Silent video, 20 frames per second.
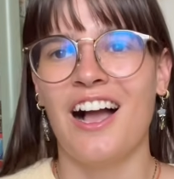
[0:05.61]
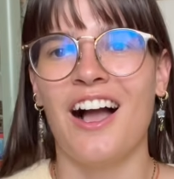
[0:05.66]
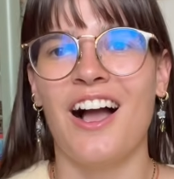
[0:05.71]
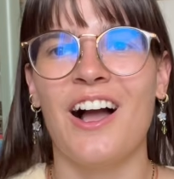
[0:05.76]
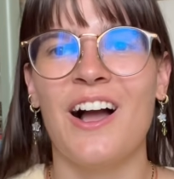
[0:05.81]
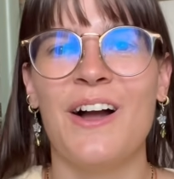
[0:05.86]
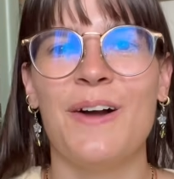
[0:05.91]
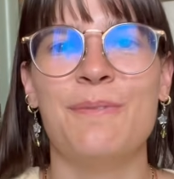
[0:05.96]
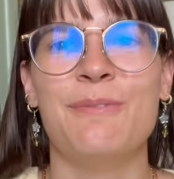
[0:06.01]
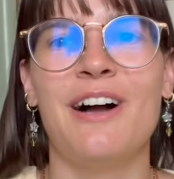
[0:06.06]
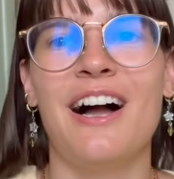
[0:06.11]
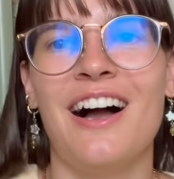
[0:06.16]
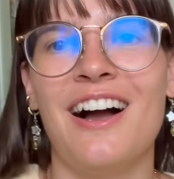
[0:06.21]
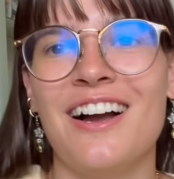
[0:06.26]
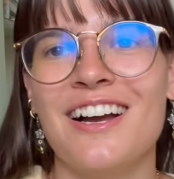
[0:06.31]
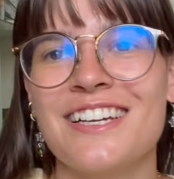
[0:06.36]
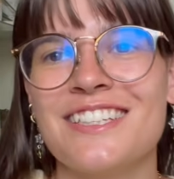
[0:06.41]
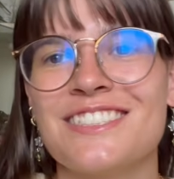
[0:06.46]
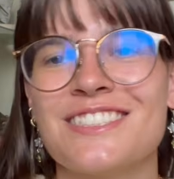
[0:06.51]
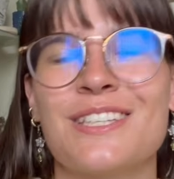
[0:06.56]

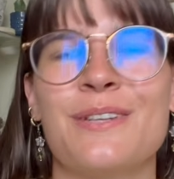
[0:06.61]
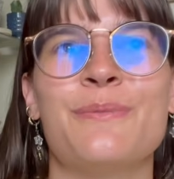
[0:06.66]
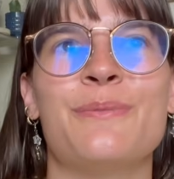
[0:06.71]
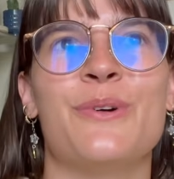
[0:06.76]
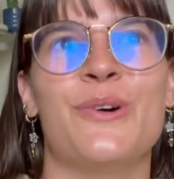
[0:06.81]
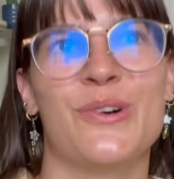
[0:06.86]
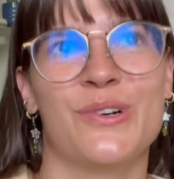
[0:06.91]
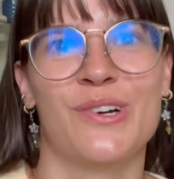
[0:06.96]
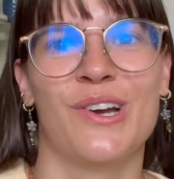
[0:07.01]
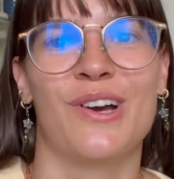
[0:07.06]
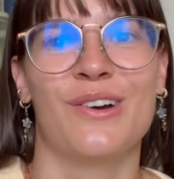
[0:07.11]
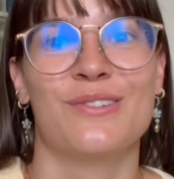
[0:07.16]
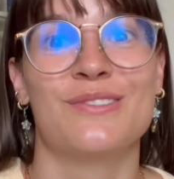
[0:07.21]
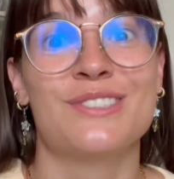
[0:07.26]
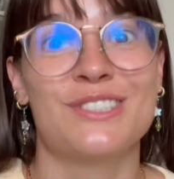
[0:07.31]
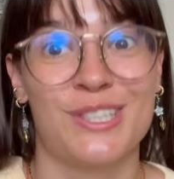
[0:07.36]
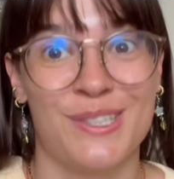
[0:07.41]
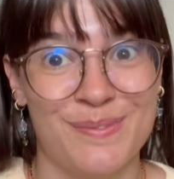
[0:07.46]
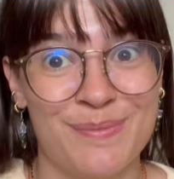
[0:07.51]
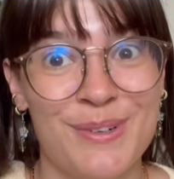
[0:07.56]
I
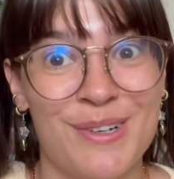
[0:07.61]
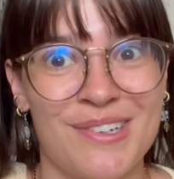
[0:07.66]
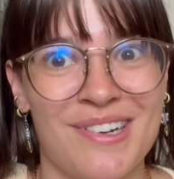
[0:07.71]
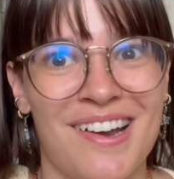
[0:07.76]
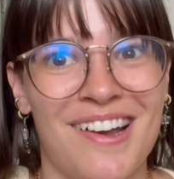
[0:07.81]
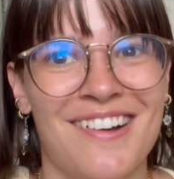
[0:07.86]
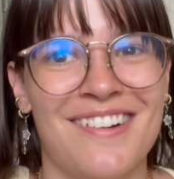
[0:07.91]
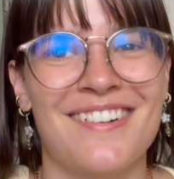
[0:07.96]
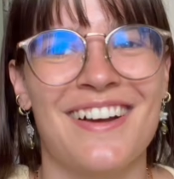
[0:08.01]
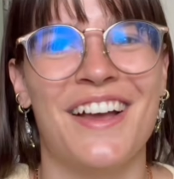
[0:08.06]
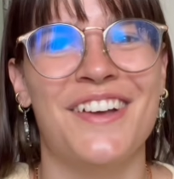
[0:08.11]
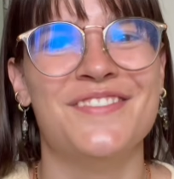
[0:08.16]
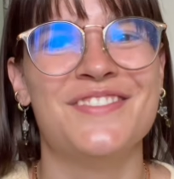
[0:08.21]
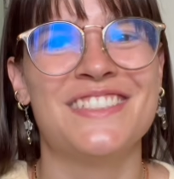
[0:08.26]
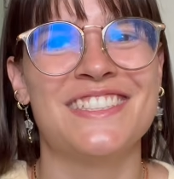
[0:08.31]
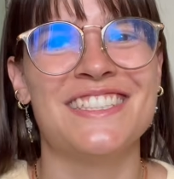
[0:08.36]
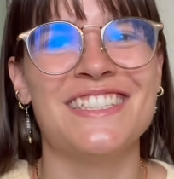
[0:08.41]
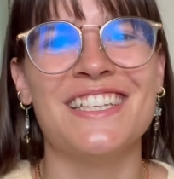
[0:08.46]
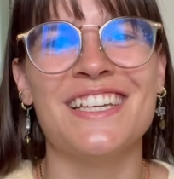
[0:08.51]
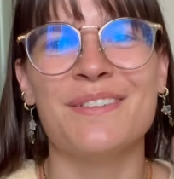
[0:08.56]
tomorrow am
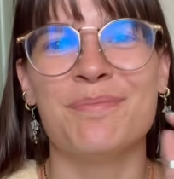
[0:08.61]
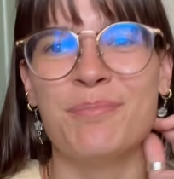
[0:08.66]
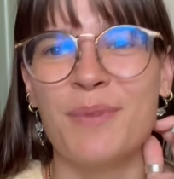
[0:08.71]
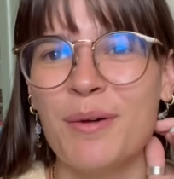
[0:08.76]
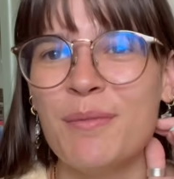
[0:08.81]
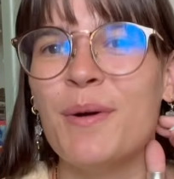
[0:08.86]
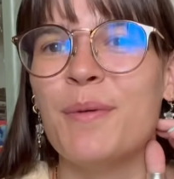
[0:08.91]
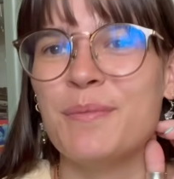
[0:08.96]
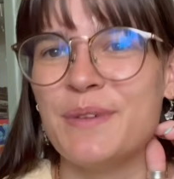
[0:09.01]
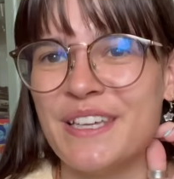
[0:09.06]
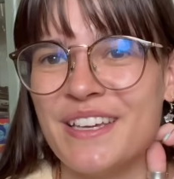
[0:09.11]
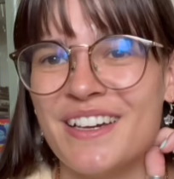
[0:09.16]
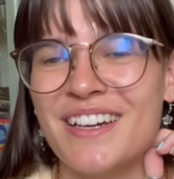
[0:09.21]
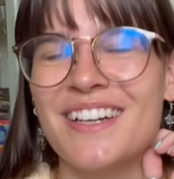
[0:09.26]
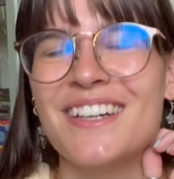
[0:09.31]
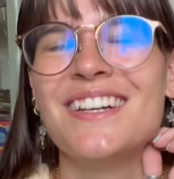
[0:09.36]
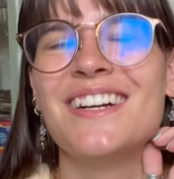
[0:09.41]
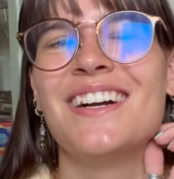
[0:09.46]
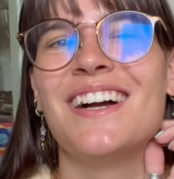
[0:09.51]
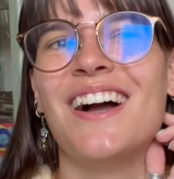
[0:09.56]
seeing Mamma
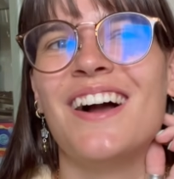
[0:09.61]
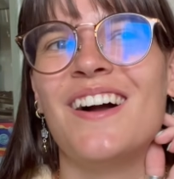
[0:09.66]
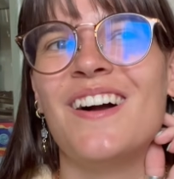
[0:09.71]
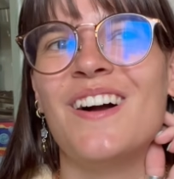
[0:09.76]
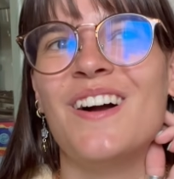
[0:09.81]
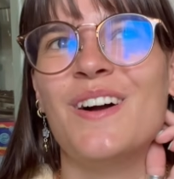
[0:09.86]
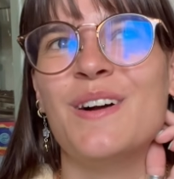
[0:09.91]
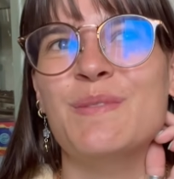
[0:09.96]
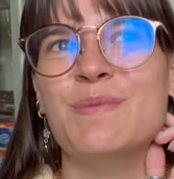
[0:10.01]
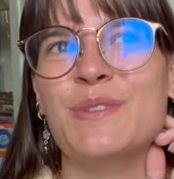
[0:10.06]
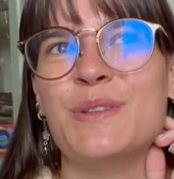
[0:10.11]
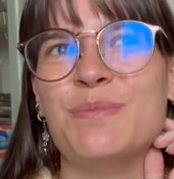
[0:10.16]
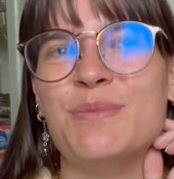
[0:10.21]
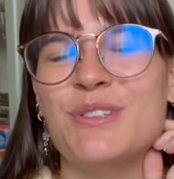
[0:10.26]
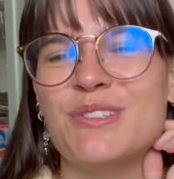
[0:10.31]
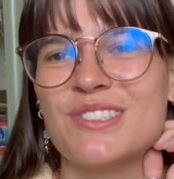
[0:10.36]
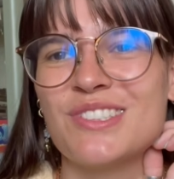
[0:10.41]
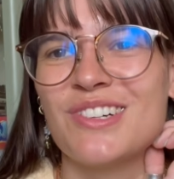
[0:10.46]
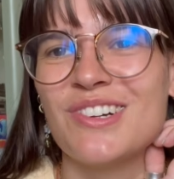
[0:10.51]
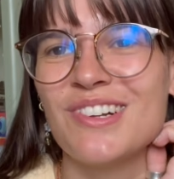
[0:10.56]
Mia, the
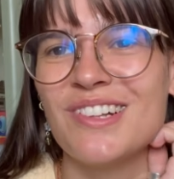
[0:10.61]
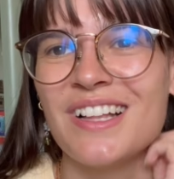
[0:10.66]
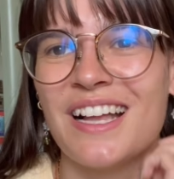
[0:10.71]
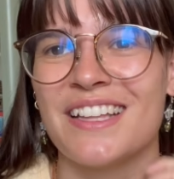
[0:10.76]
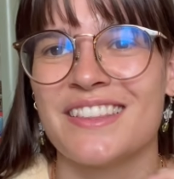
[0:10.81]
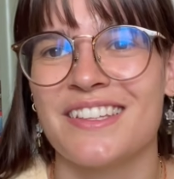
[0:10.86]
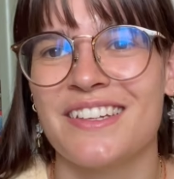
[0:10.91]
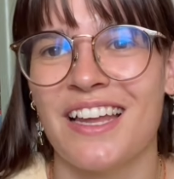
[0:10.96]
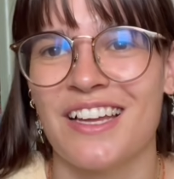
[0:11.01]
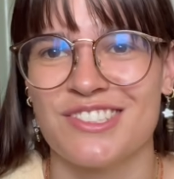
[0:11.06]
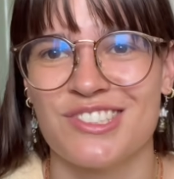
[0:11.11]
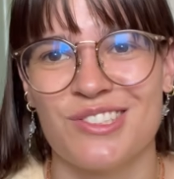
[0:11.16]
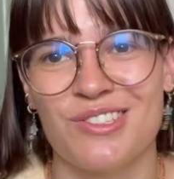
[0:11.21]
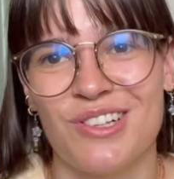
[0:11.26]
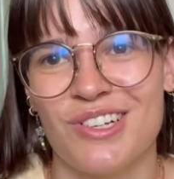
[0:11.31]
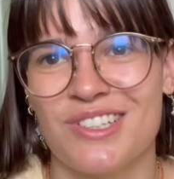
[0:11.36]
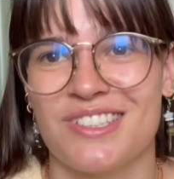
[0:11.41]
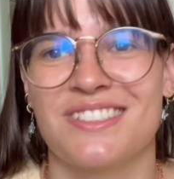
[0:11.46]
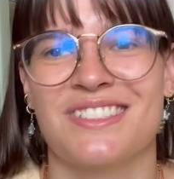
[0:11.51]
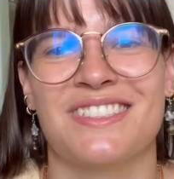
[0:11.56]
musical at the National
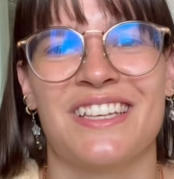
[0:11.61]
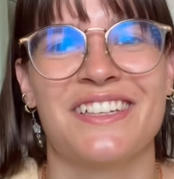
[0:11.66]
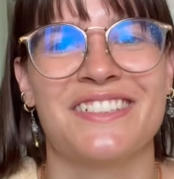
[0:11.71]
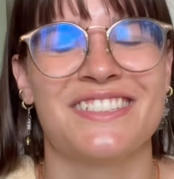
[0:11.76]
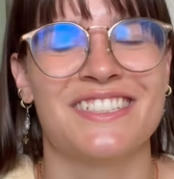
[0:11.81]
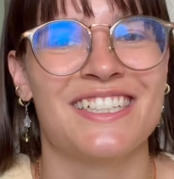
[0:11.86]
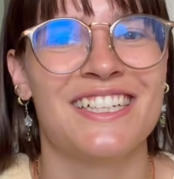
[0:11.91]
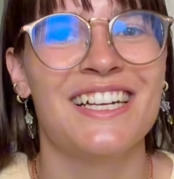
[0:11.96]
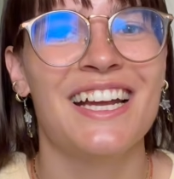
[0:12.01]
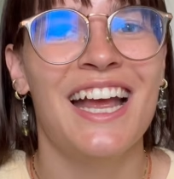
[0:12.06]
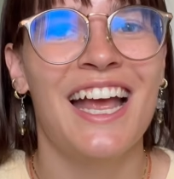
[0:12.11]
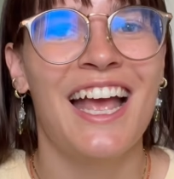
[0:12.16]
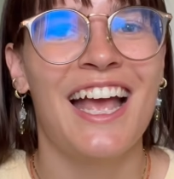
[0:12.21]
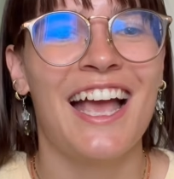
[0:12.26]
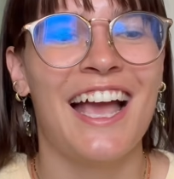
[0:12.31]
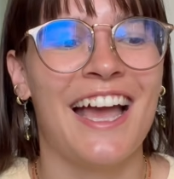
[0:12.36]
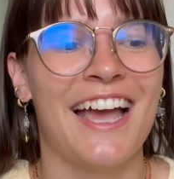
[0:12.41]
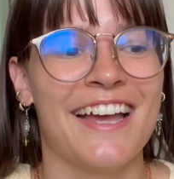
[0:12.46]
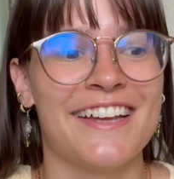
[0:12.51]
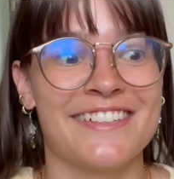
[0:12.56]
Arts Center,
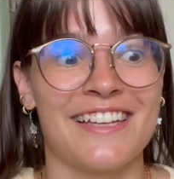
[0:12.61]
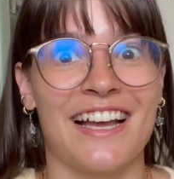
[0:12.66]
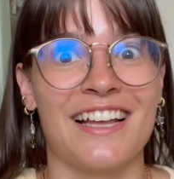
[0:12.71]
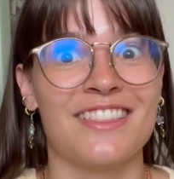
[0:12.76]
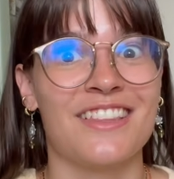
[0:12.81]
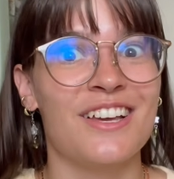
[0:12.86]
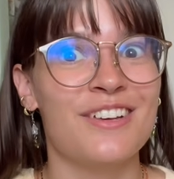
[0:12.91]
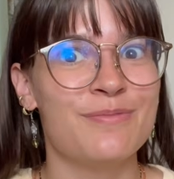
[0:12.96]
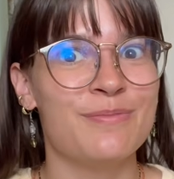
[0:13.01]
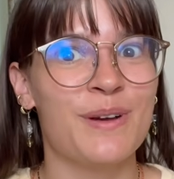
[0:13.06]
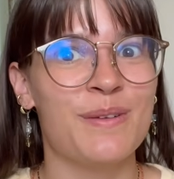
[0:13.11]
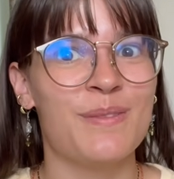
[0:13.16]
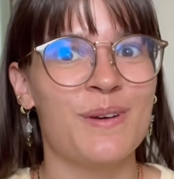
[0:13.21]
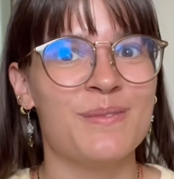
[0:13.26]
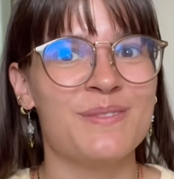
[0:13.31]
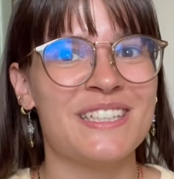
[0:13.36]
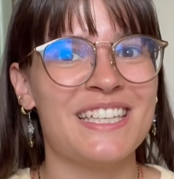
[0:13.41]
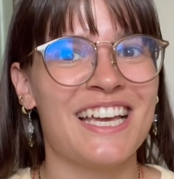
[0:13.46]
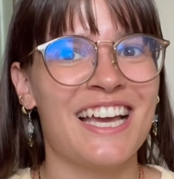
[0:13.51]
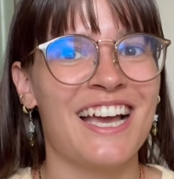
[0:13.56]
and I love Mamma
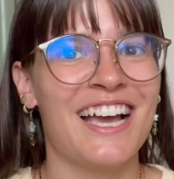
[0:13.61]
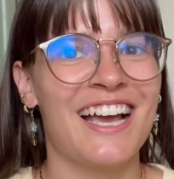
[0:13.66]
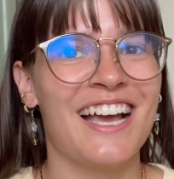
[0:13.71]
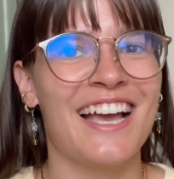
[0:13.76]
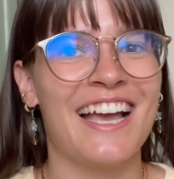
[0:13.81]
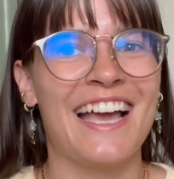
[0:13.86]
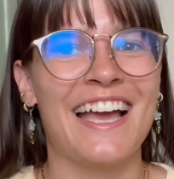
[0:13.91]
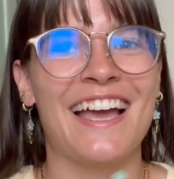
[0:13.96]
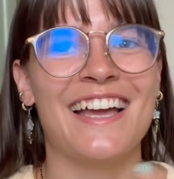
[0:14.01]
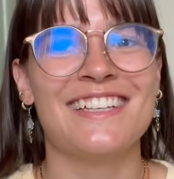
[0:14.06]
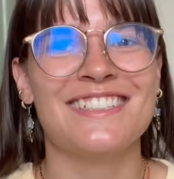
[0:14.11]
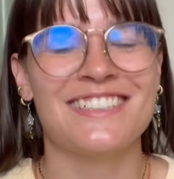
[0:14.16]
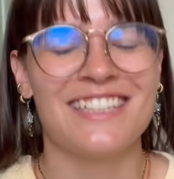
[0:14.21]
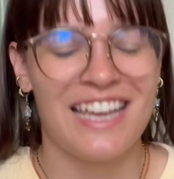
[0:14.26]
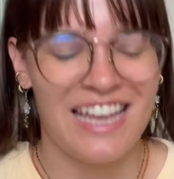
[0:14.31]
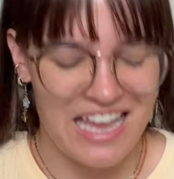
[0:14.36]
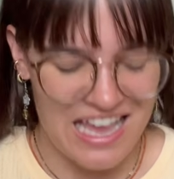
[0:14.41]
Mia, and